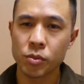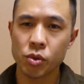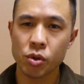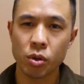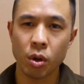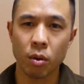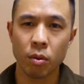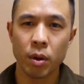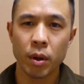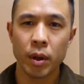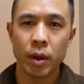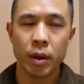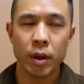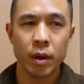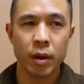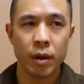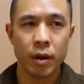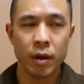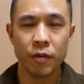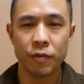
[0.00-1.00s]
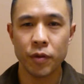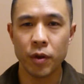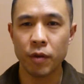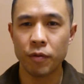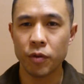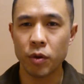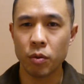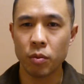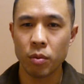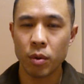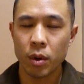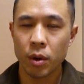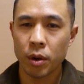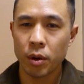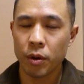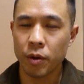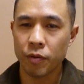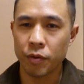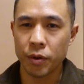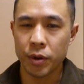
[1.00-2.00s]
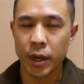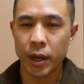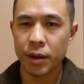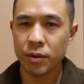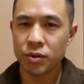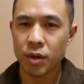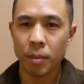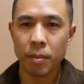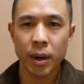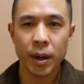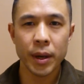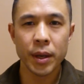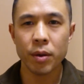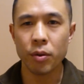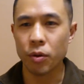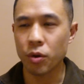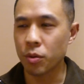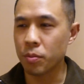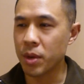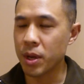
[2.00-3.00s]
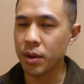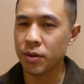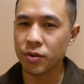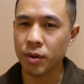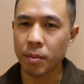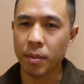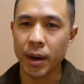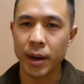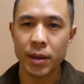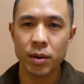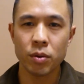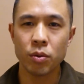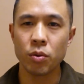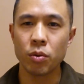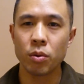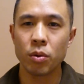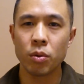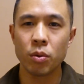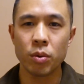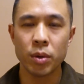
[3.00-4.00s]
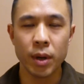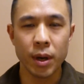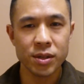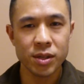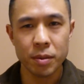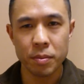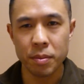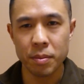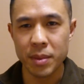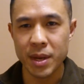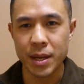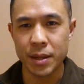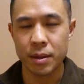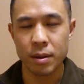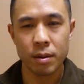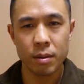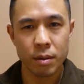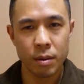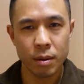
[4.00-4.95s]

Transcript: So if, if, you, if you're dating somebody, or you're meeting somebody who, who doesn't meet